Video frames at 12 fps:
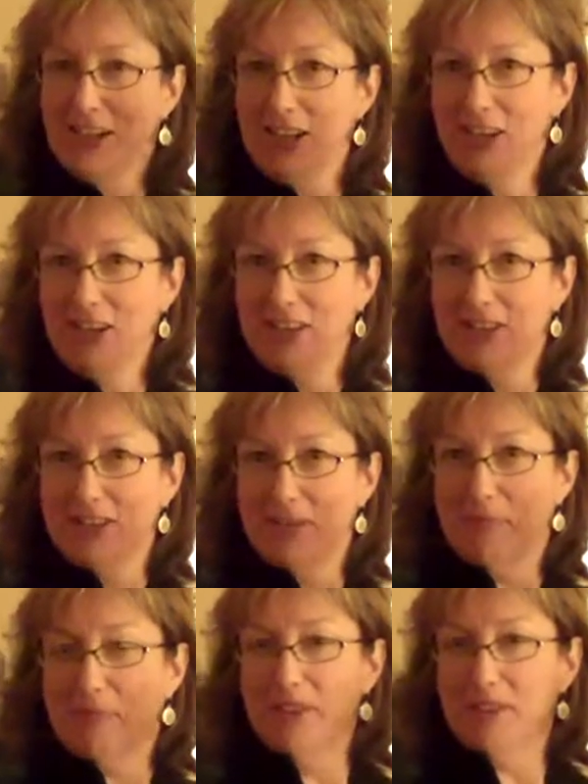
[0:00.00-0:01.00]
You
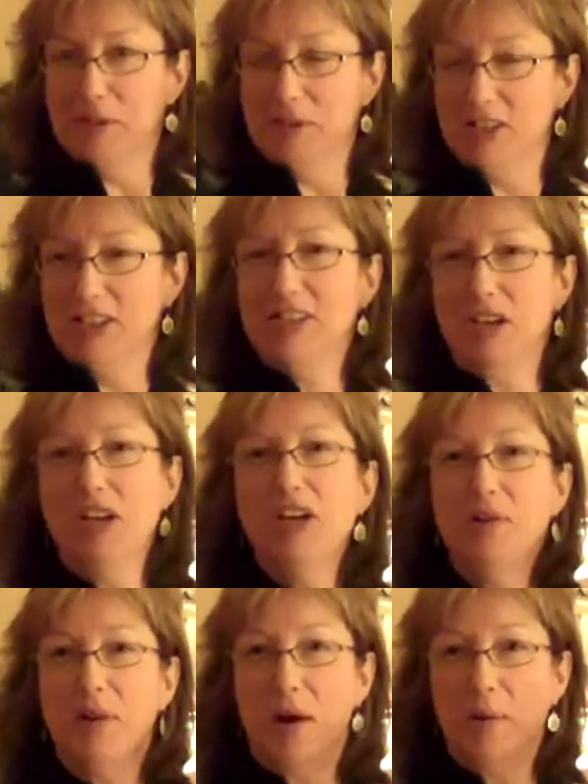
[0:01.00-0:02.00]
know, she's a
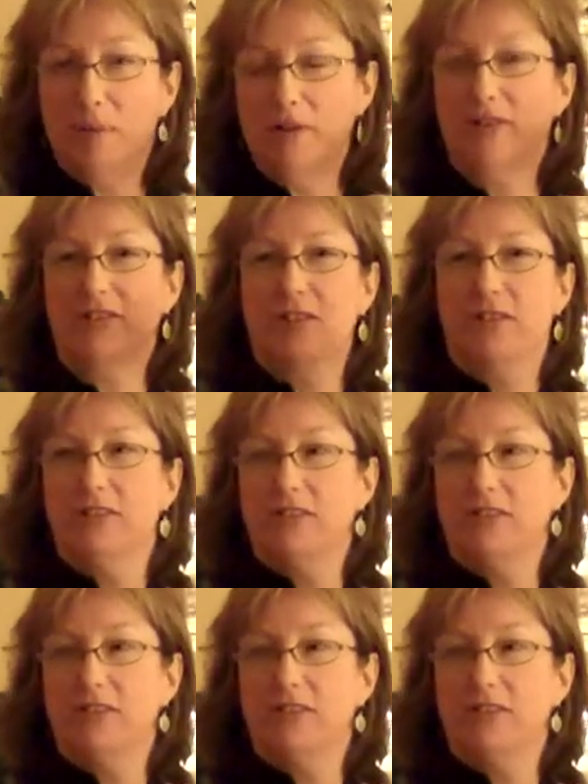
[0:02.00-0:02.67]
hero persona,